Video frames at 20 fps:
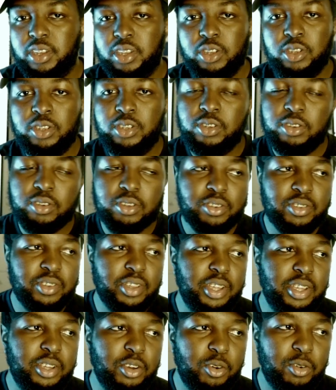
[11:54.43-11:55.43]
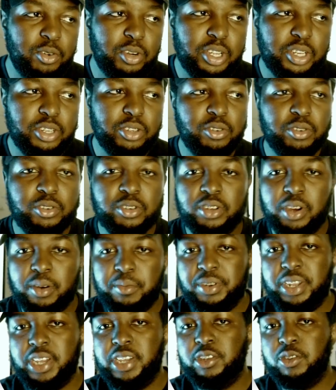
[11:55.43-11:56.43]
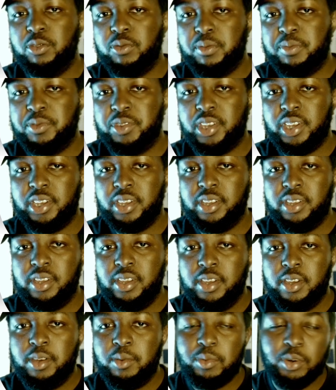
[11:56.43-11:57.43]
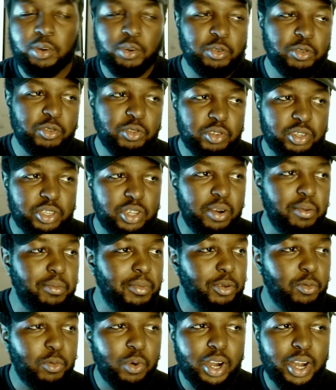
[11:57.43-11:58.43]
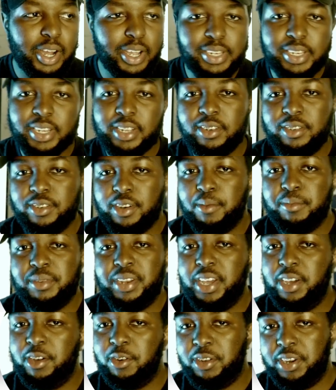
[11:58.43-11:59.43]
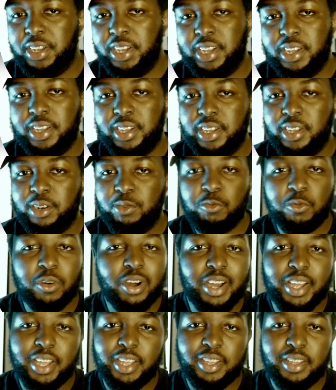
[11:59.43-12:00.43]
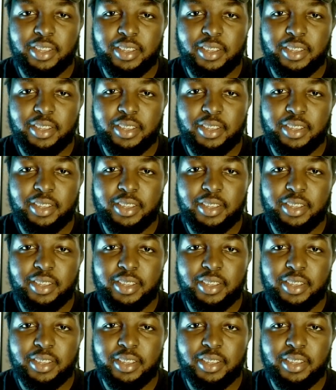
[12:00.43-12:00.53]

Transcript: You could say, yo, do you want to update your website? But also tell me what I need to update on it and why.